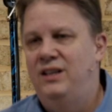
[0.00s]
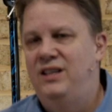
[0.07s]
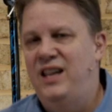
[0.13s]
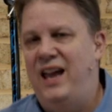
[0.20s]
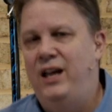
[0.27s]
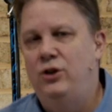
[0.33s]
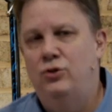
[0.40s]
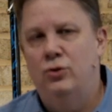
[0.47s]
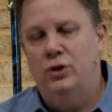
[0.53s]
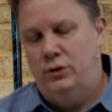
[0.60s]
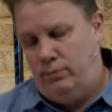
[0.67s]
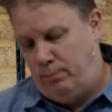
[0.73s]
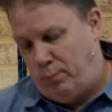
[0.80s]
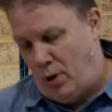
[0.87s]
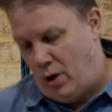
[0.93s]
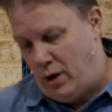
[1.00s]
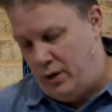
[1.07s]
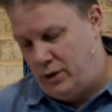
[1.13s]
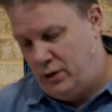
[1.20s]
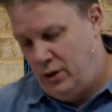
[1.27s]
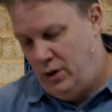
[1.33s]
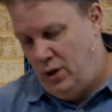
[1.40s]
dangerous
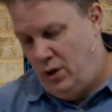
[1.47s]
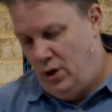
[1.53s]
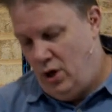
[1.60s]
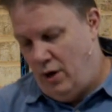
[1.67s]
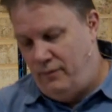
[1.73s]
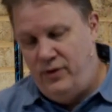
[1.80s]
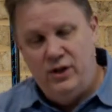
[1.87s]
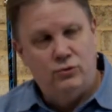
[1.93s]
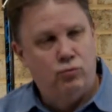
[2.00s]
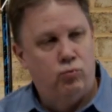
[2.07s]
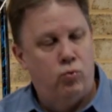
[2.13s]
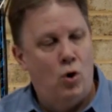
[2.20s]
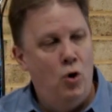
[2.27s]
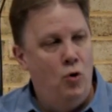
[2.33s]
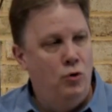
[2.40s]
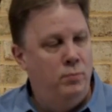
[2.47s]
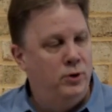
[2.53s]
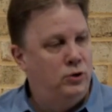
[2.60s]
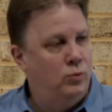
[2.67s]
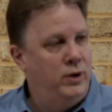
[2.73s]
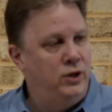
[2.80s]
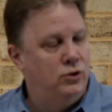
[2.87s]
part of this road
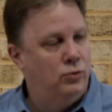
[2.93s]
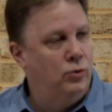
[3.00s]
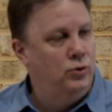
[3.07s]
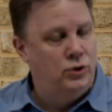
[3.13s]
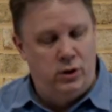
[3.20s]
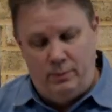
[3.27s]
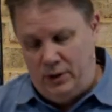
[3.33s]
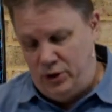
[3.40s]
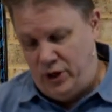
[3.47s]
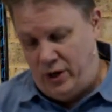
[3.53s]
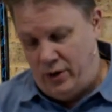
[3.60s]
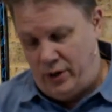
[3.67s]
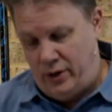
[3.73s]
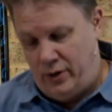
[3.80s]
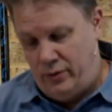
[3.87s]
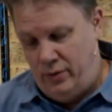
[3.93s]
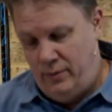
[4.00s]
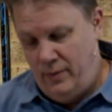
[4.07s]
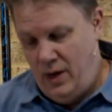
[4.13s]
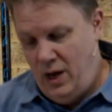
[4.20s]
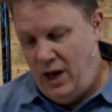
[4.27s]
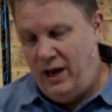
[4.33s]
between Jerusalem and Jericho.
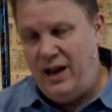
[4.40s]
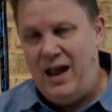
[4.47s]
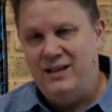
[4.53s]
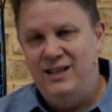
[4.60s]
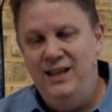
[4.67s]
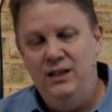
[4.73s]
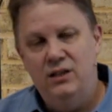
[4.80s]
And as he's